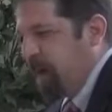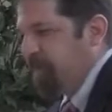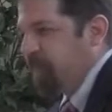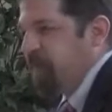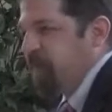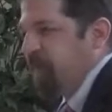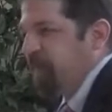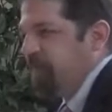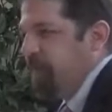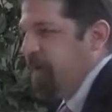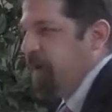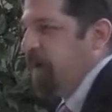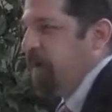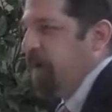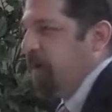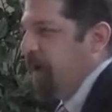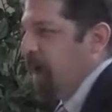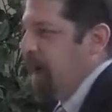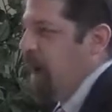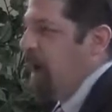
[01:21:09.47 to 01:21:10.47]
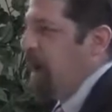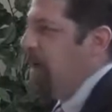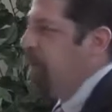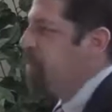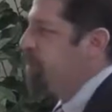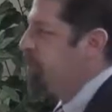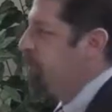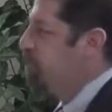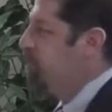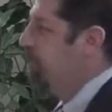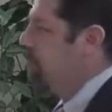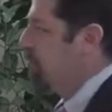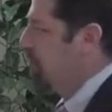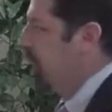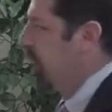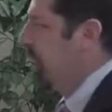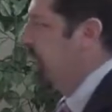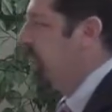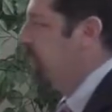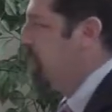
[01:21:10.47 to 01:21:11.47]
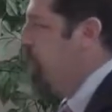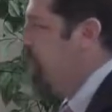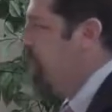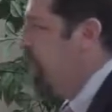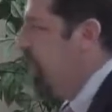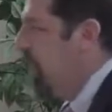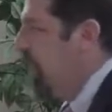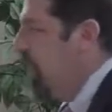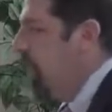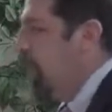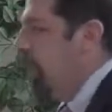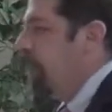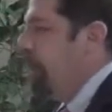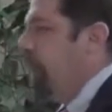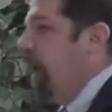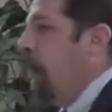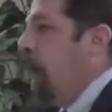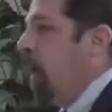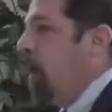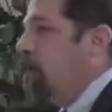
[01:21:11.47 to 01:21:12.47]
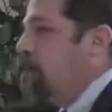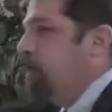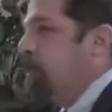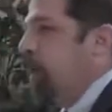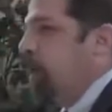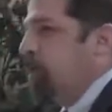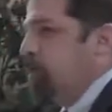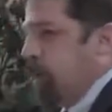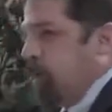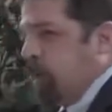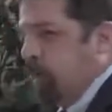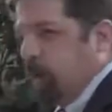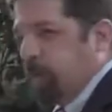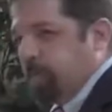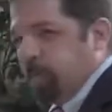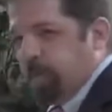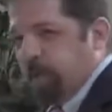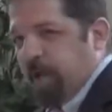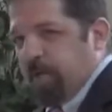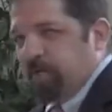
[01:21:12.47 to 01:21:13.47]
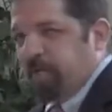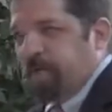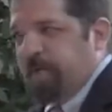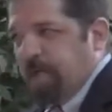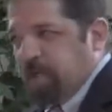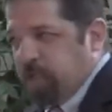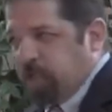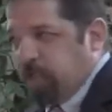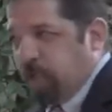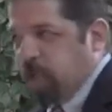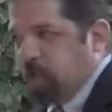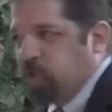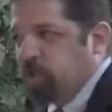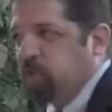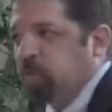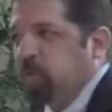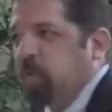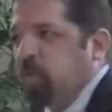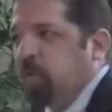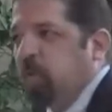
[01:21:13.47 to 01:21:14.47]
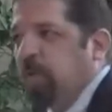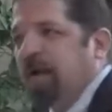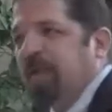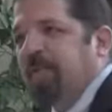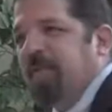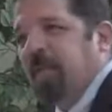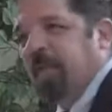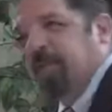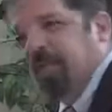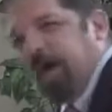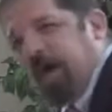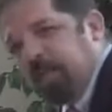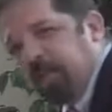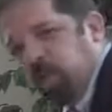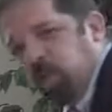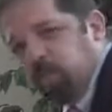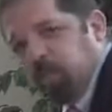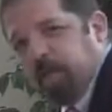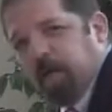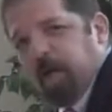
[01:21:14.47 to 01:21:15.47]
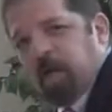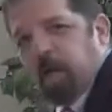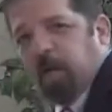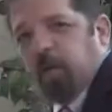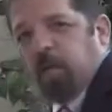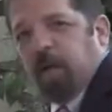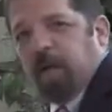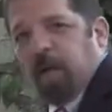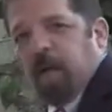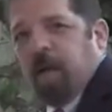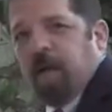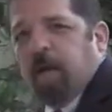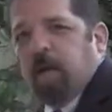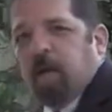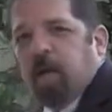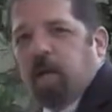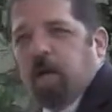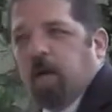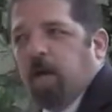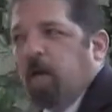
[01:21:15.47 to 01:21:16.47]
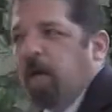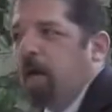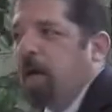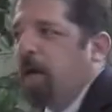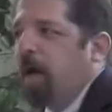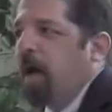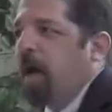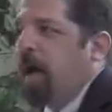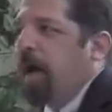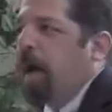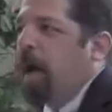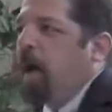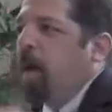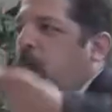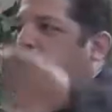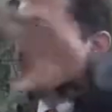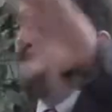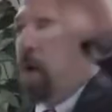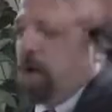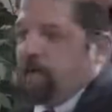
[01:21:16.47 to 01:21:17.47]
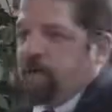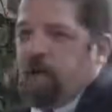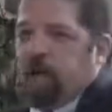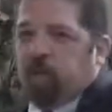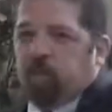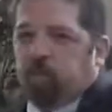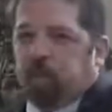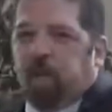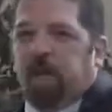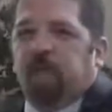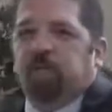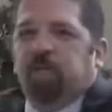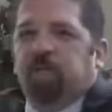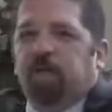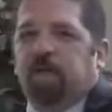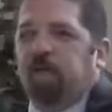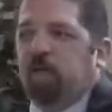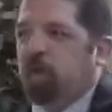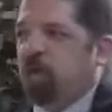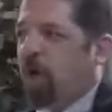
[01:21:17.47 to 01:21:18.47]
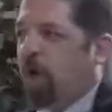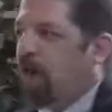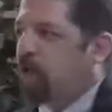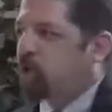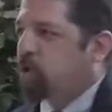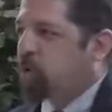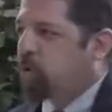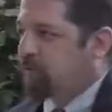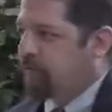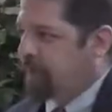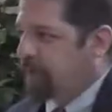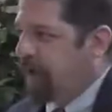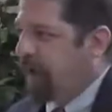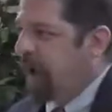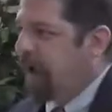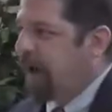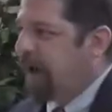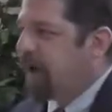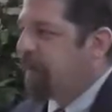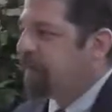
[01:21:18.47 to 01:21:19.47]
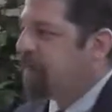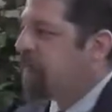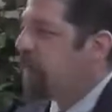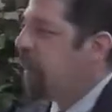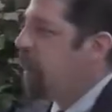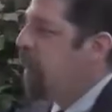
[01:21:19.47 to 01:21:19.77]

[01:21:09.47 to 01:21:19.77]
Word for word: up from Gilgal to Bochim." Now, there's a good bit of distance between the event that's being relayed here and what takes place in Joshua 5.